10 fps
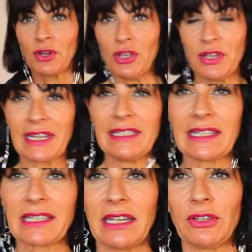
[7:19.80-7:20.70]
you can
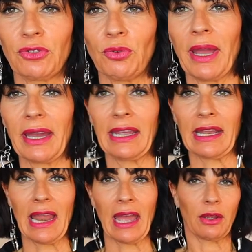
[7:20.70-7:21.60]
decide to wear
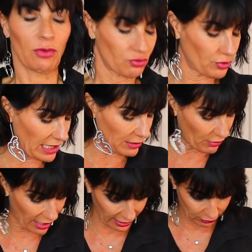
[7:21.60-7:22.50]
it like really
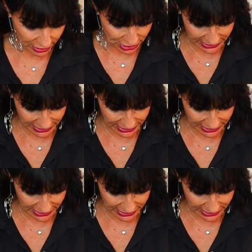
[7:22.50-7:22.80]
wide, which